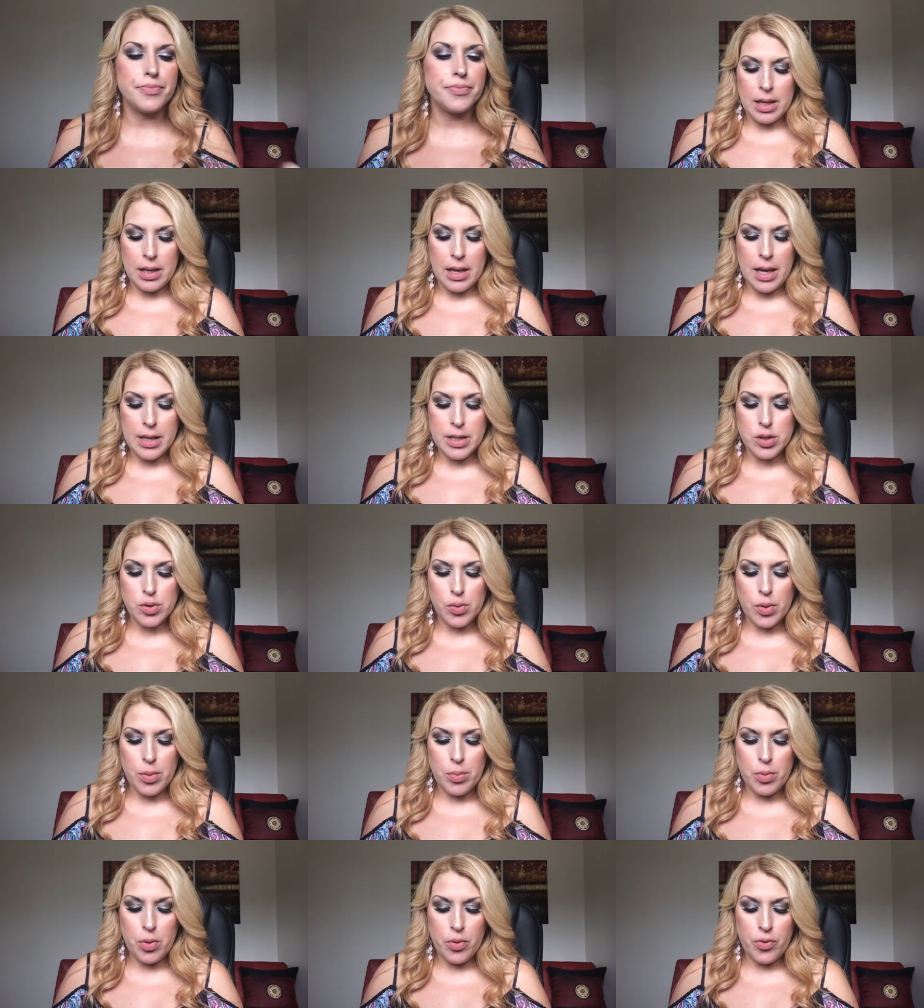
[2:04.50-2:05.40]
Next
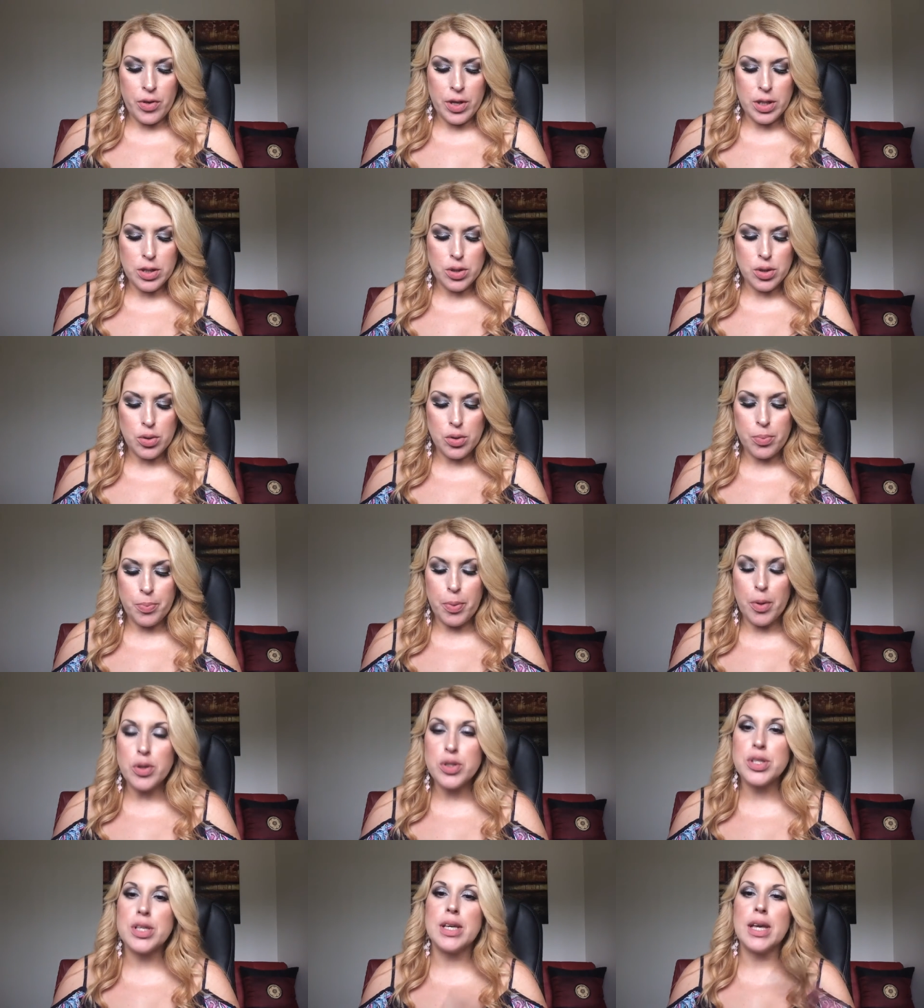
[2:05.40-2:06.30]
we're moving to
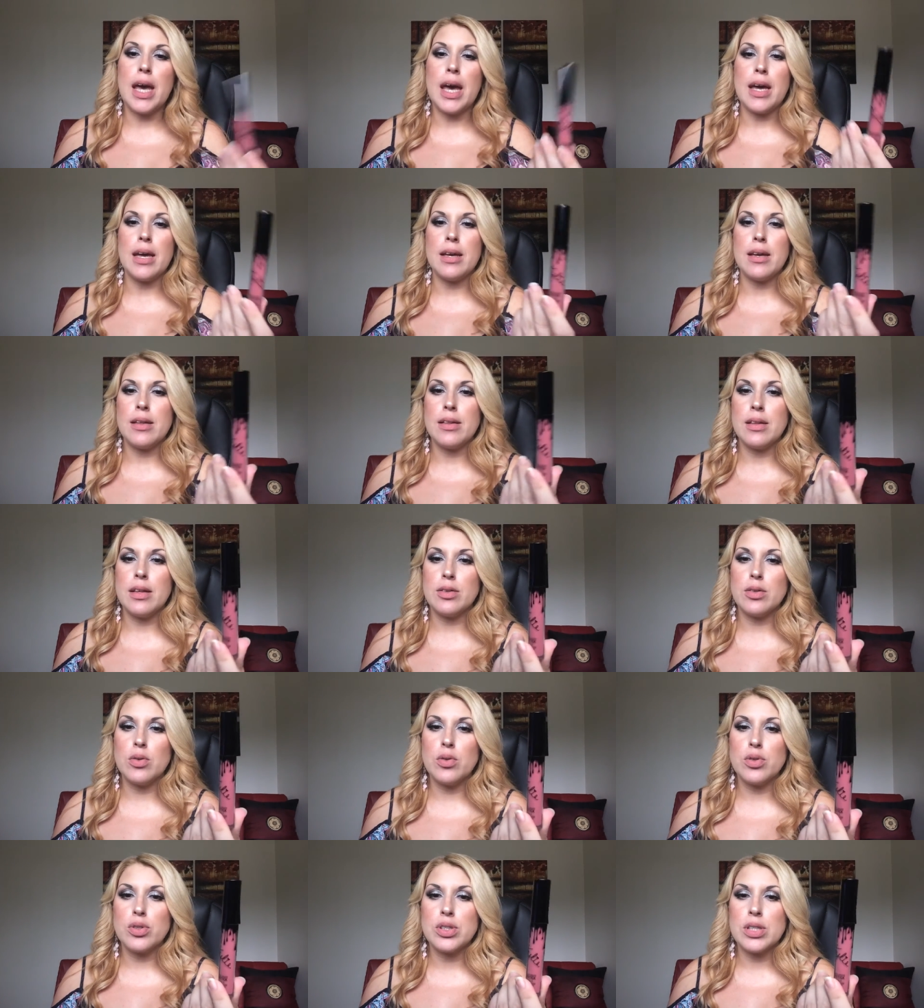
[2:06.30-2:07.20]
Posie K.
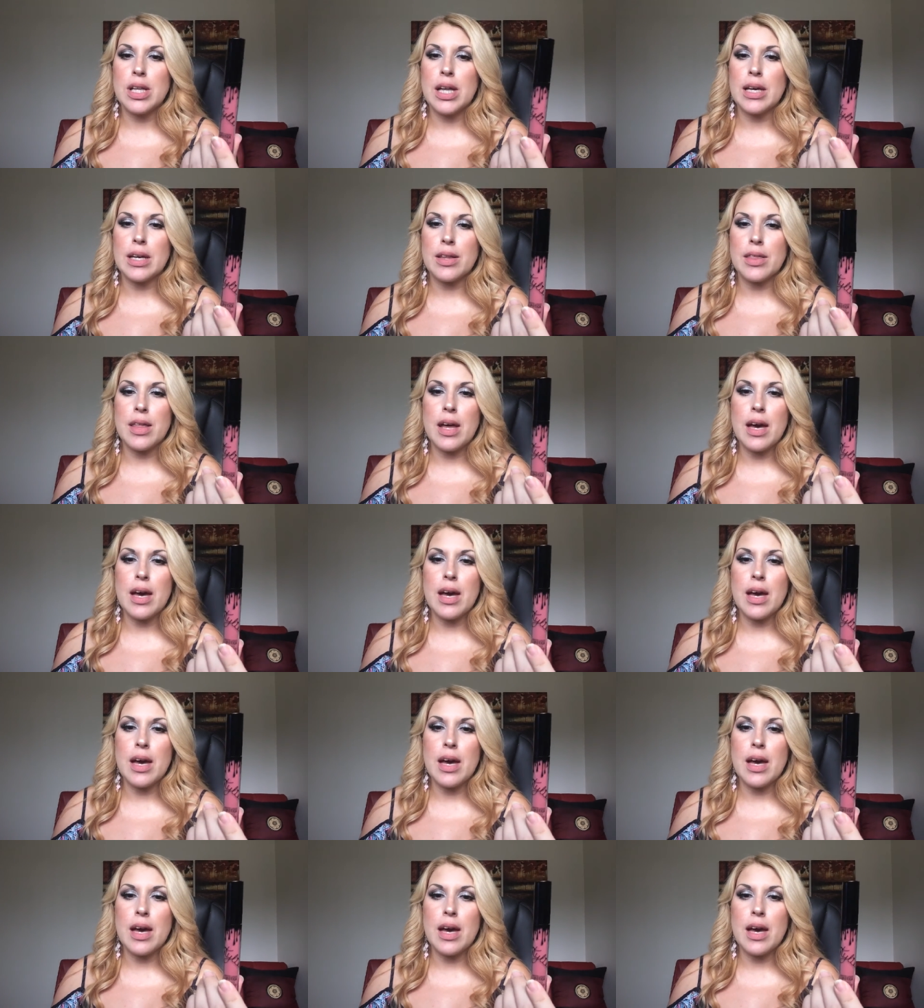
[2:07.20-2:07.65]
That looks like